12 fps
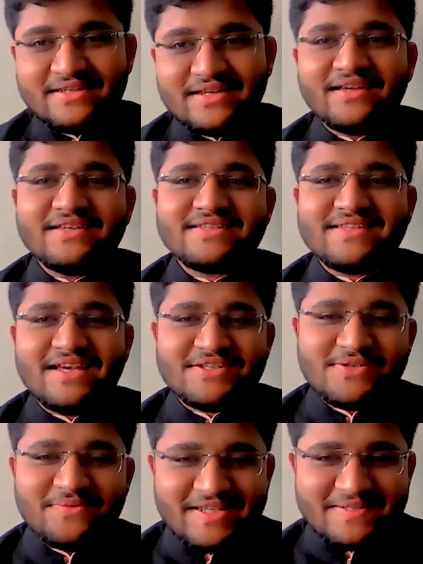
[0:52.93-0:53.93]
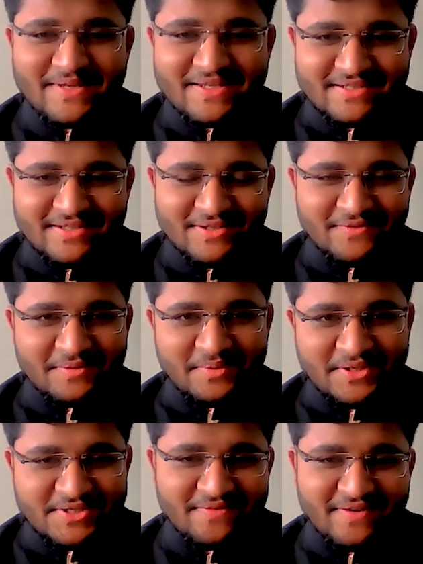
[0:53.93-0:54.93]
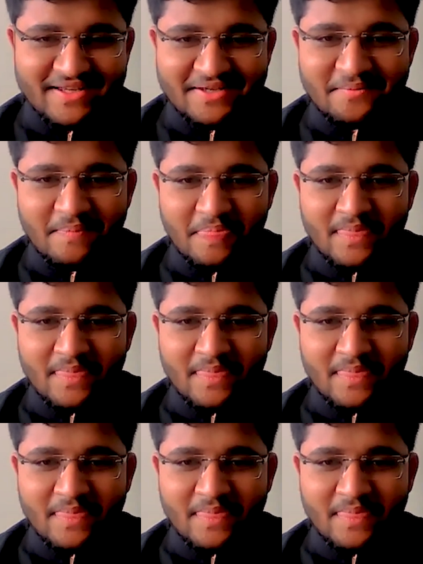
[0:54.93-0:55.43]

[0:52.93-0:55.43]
youngest national vice president of the BJYM,